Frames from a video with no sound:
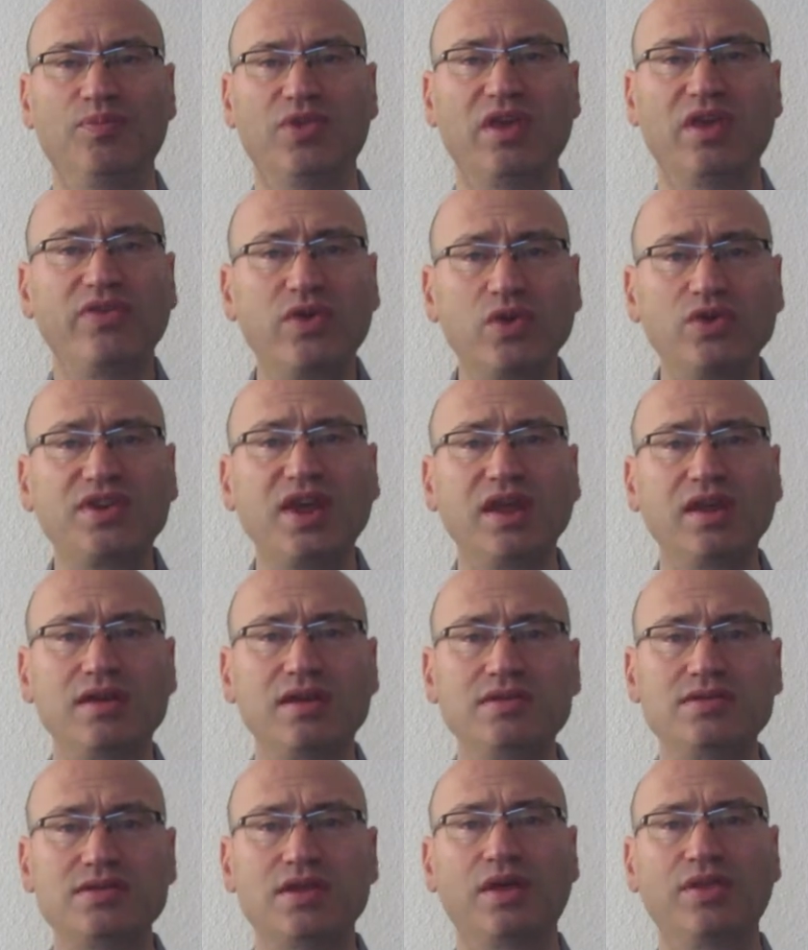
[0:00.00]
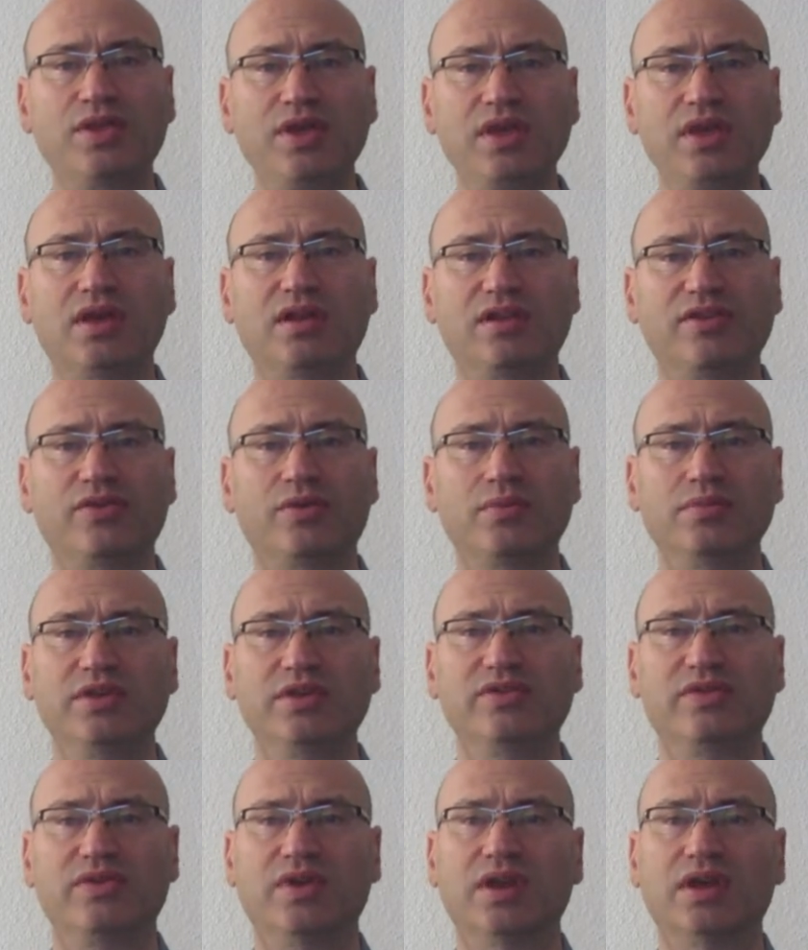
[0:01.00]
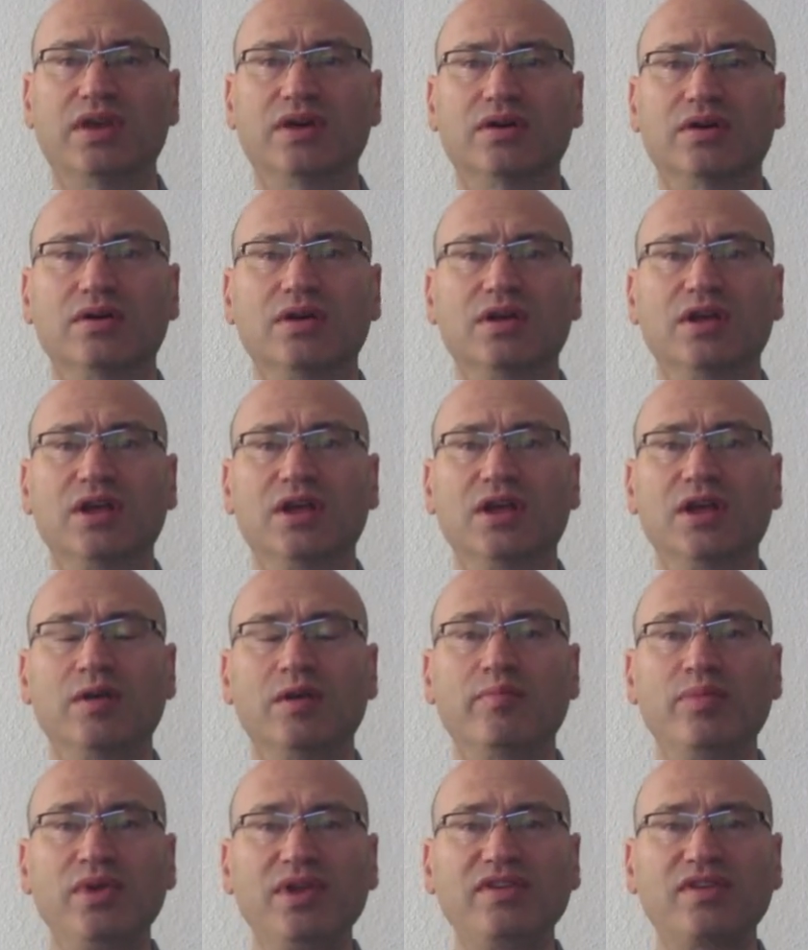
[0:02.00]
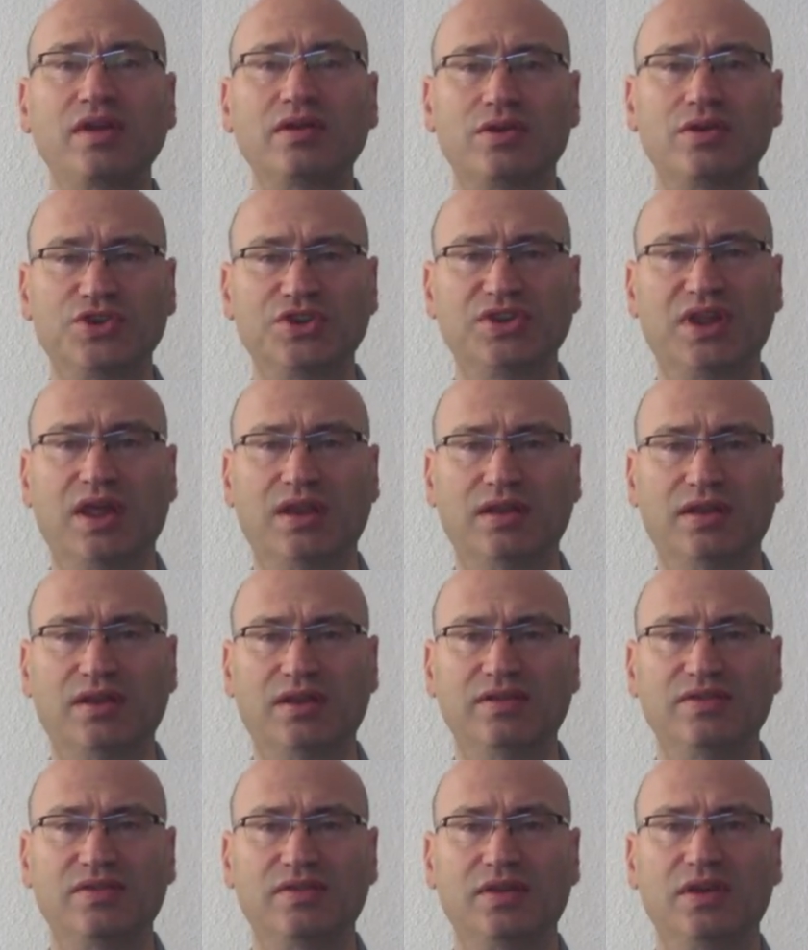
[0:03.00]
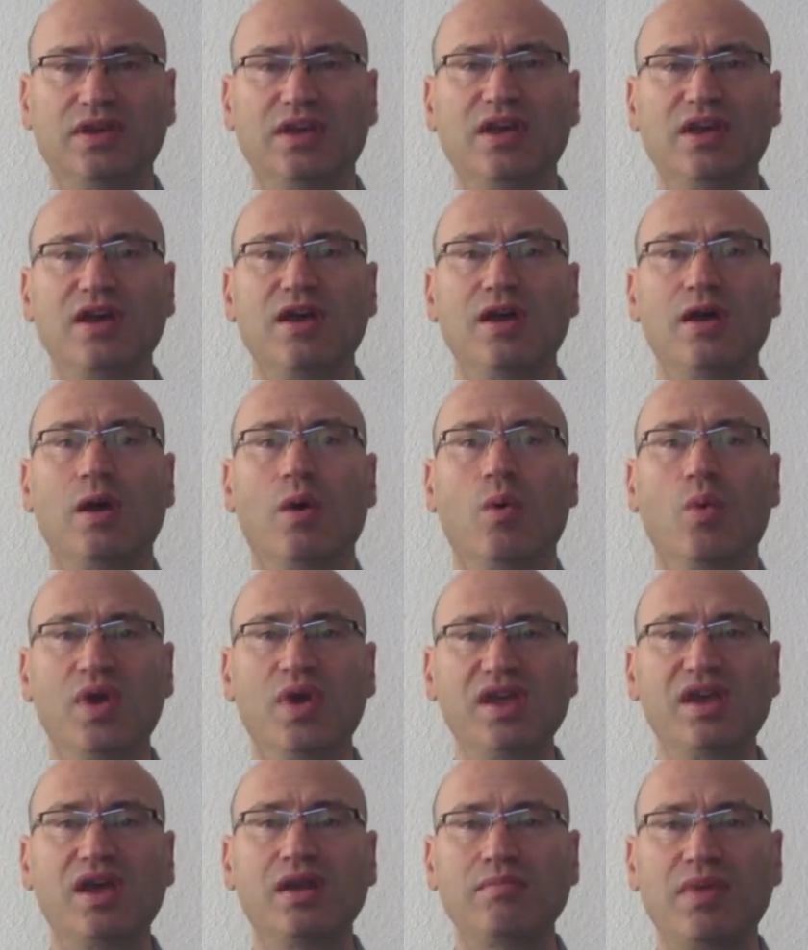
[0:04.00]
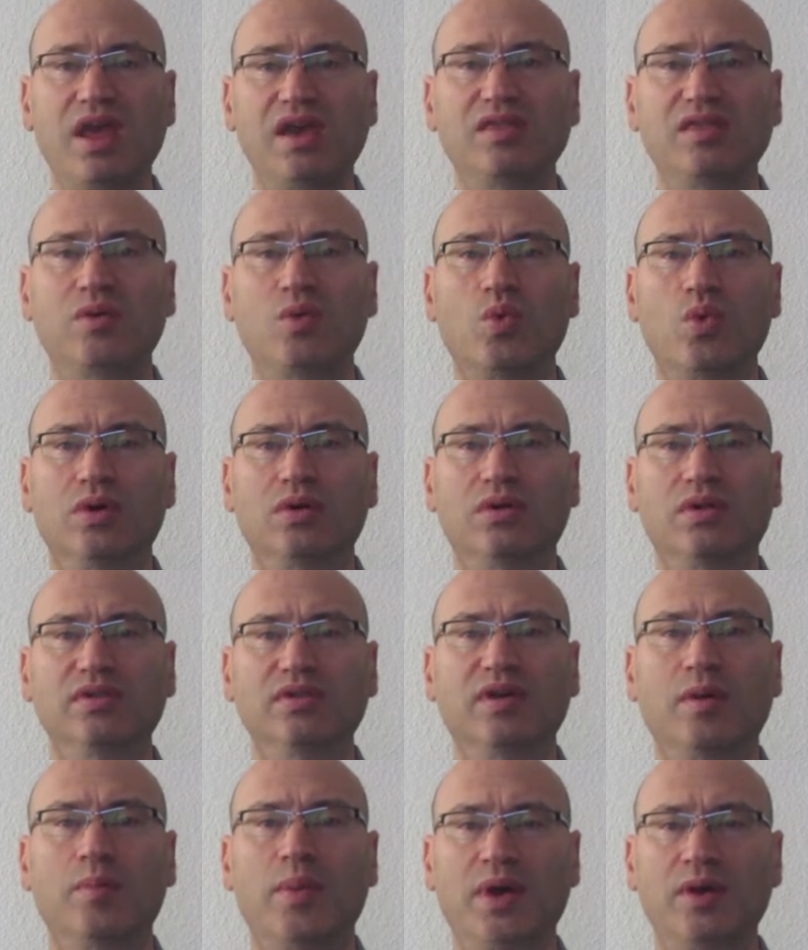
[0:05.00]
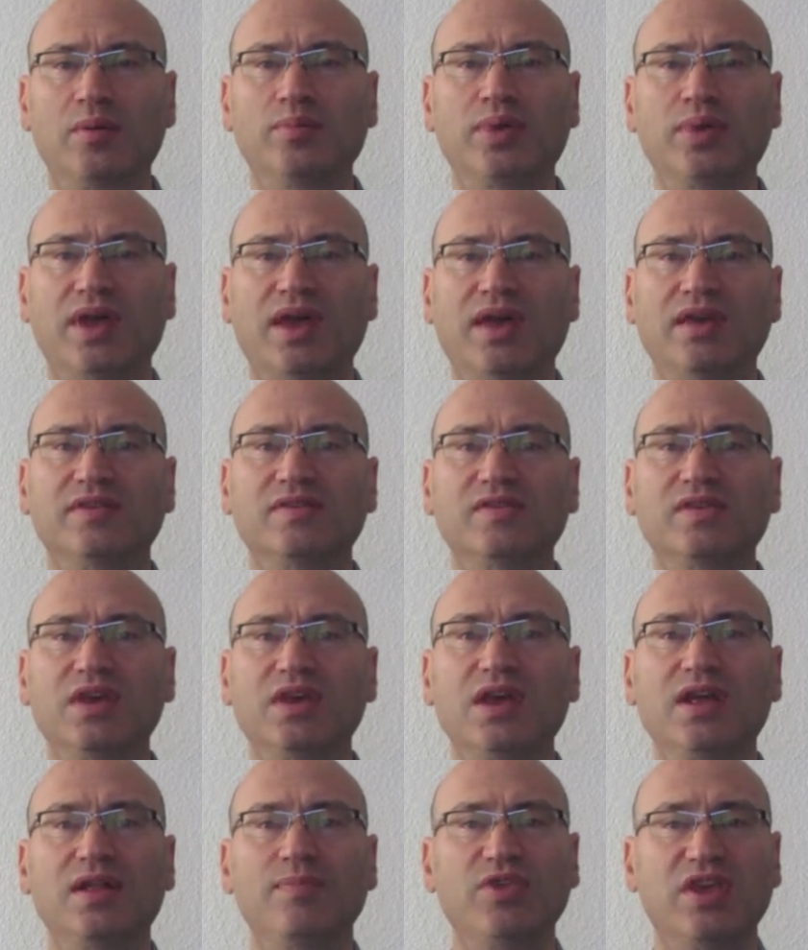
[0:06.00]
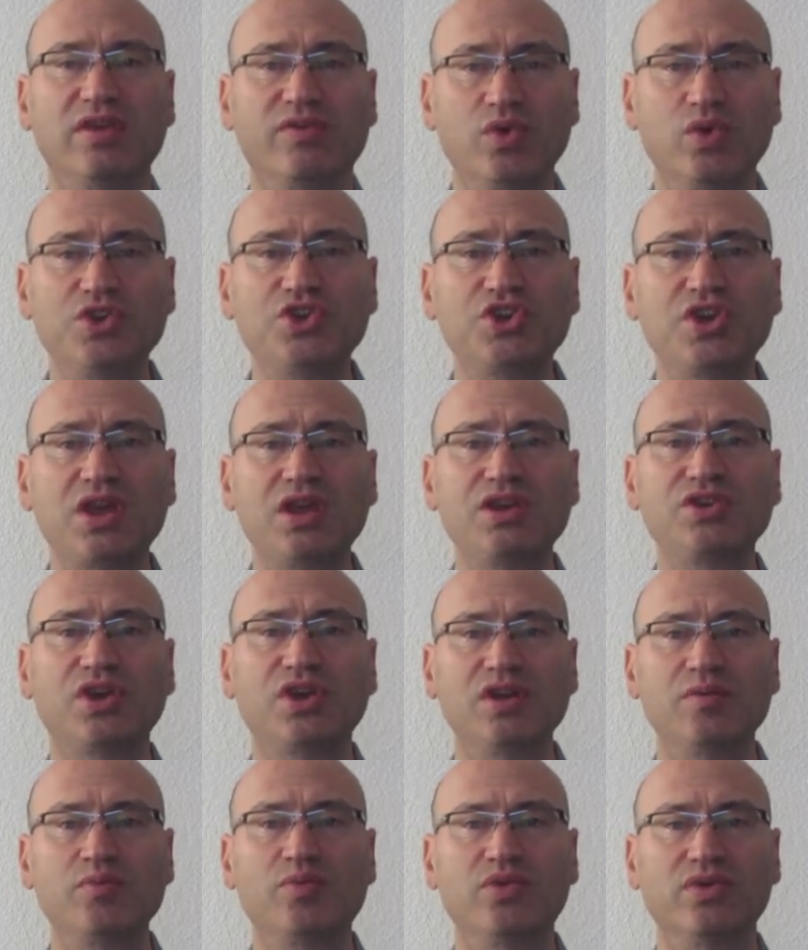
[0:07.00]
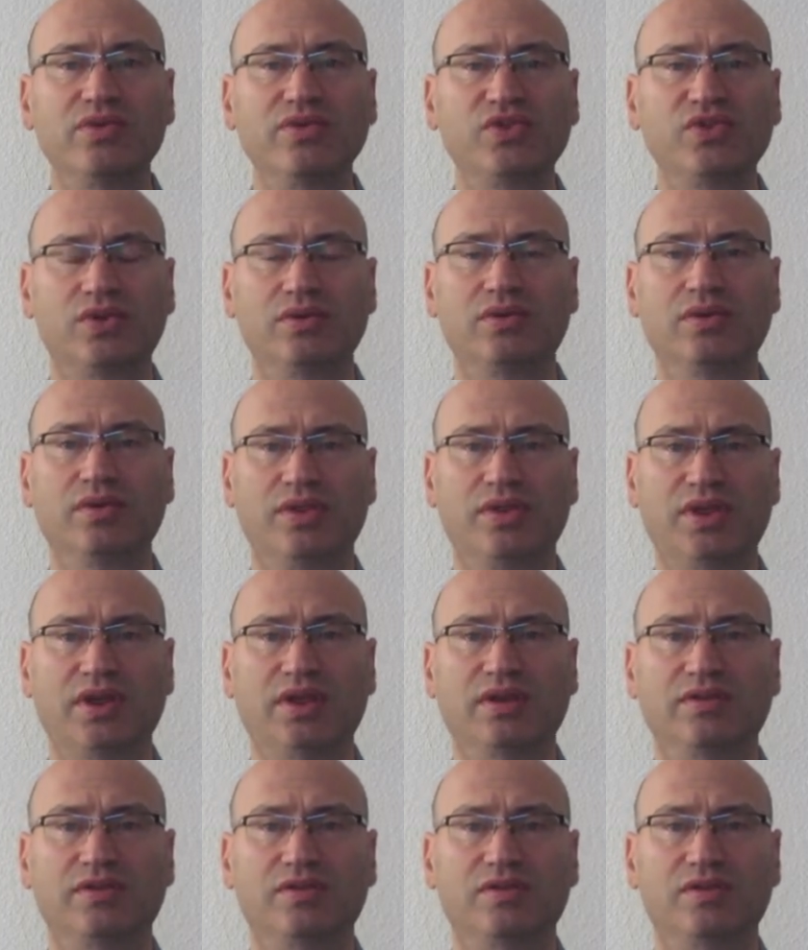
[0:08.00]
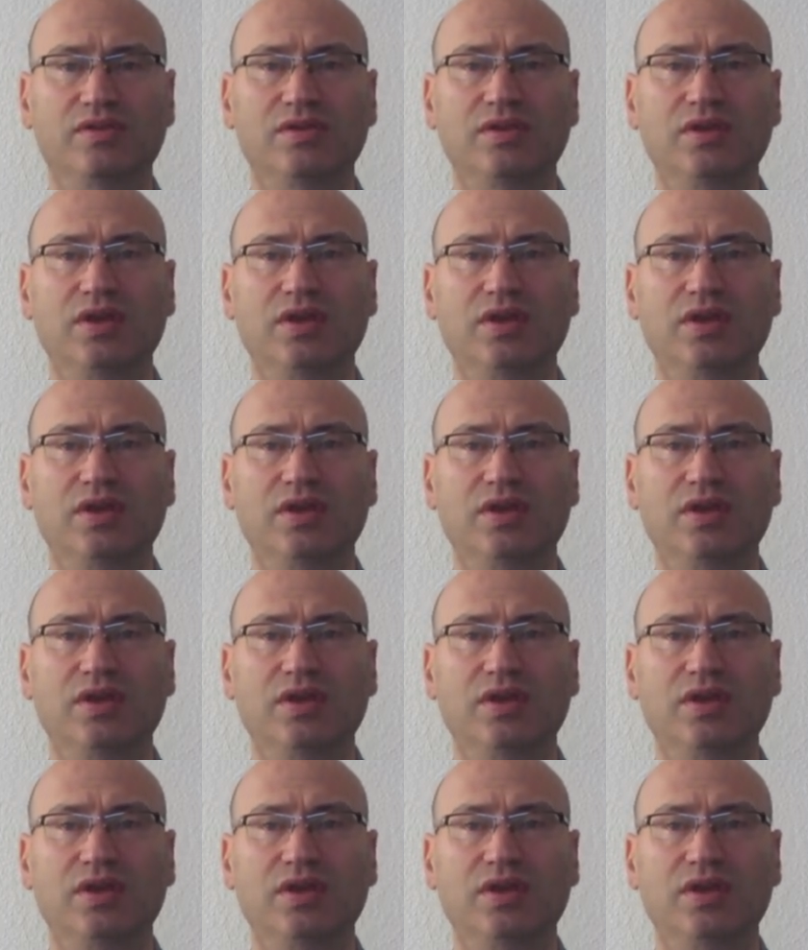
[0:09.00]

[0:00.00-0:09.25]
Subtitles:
If you take nothing else from this video, please understand this. We can make the world a better place if we change and improve certain things.